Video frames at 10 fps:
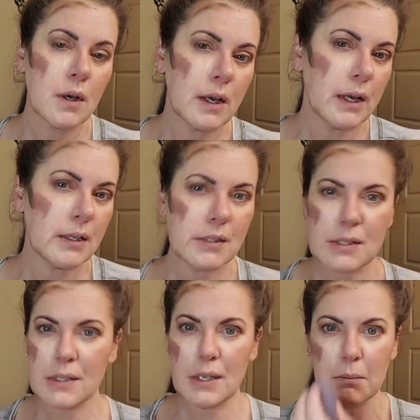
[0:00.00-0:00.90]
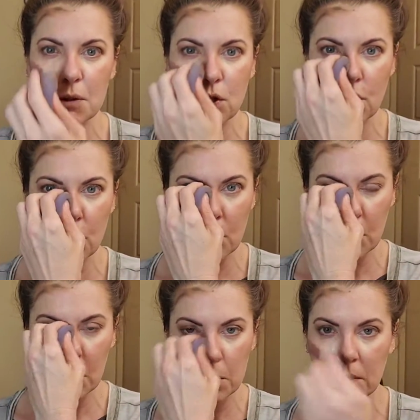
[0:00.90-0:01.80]
It seems
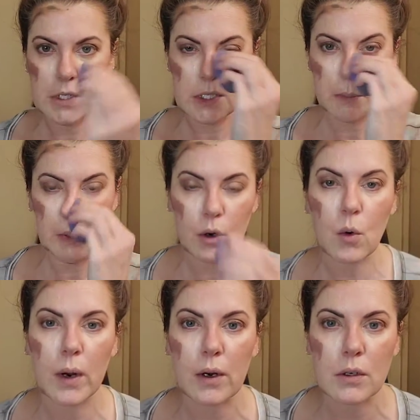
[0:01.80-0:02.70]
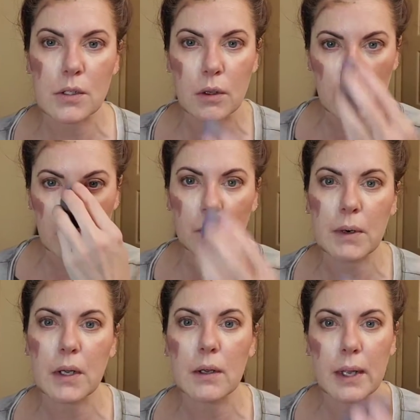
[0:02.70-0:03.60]
to disappear quicker, so you don't want
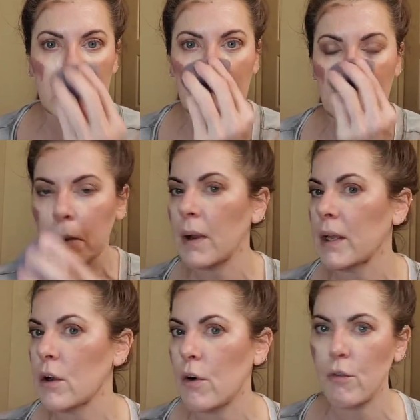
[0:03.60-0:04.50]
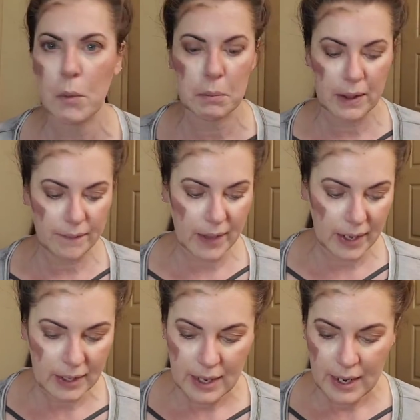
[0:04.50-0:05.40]
to get carried away and over blend
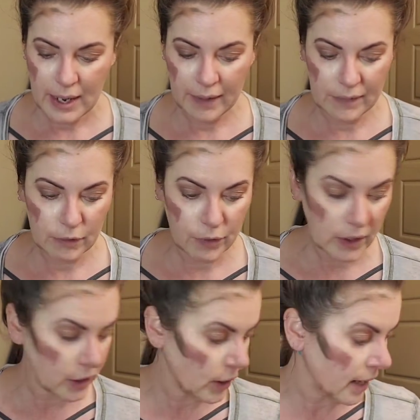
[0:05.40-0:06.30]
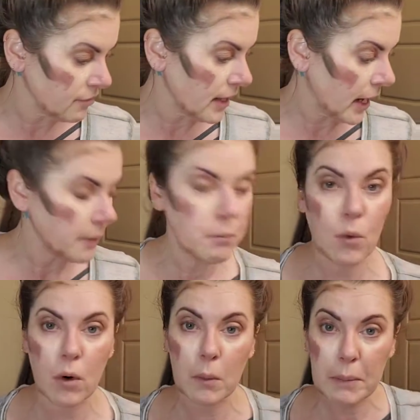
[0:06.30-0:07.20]
that and then feel like you have to add
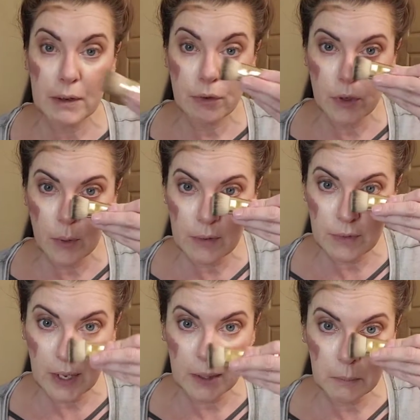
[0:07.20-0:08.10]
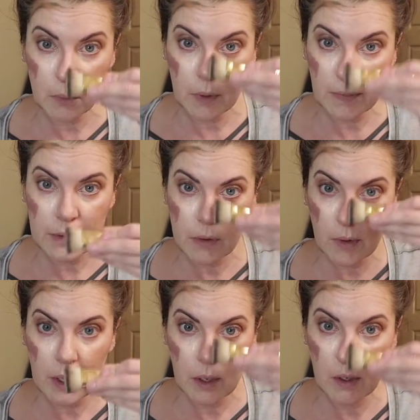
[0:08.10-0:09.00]
more. But if you do have to add more, that's
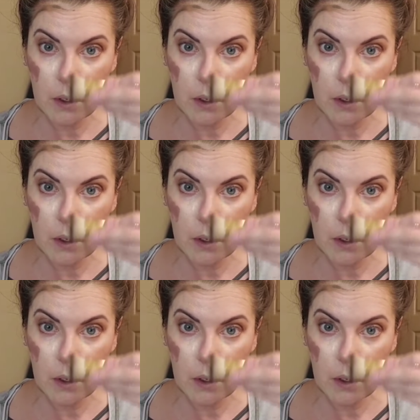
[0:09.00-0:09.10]
okay.